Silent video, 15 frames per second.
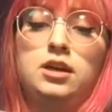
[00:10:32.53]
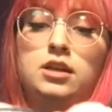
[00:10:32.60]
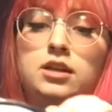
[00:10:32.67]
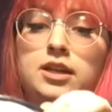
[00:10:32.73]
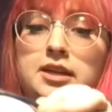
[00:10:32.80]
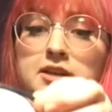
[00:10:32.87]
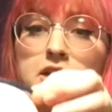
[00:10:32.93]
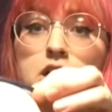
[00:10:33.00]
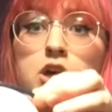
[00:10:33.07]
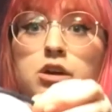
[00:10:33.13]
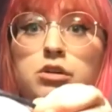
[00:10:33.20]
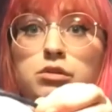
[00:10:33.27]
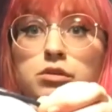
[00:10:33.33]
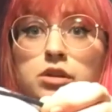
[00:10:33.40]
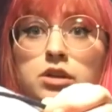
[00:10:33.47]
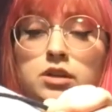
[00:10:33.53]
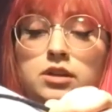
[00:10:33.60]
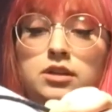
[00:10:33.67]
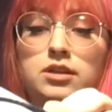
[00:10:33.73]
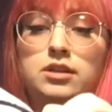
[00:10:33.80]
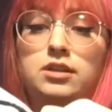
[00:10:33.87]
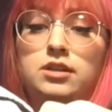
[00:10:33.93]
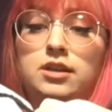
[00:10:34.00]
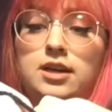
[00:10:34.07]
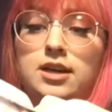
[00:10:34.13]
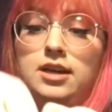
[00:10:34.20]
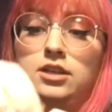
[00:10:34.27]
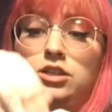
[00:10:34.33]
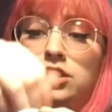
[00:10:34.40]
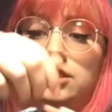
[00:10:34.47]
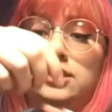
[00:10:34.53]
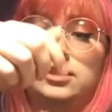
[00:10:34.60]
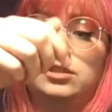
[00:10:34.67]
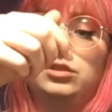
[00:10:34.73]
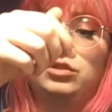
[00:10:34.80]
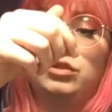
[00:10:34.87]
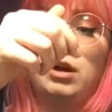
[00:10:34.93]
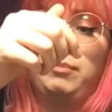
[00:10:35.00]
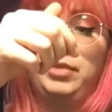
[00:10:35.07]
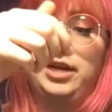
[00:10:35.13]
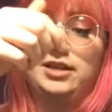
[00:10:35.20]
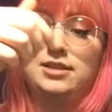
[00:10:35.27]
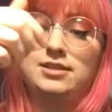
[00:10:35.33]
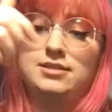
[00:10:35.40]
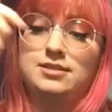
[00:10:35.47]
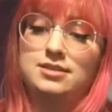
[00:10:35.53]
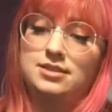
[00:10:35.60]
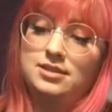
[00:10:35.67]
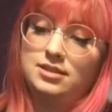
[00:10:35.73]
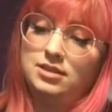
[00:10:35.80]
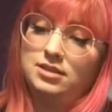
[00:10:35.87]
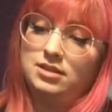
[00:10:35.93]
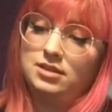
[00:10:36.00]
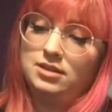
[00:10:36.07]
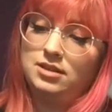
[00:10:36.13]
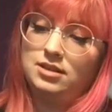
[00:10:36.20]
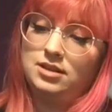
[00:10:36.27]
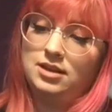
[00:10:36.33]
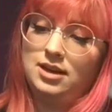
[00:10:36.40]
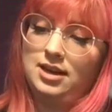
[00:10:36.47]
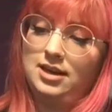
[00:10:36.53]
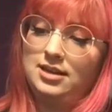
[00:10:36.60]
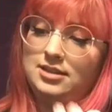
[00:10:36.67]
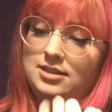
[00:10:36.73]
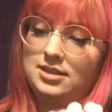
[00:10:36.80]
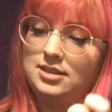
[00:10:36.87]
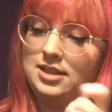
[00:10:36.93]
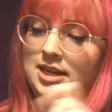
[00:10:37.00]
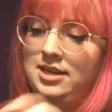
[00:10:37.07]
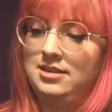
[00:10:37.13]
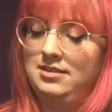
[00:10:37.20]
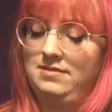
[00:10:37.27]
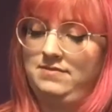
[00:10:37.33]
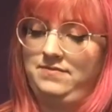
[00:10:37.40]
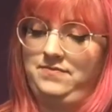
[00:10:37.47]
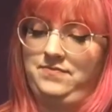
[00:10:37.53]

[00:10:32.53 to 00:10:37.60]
let go, and just drop it and tighten.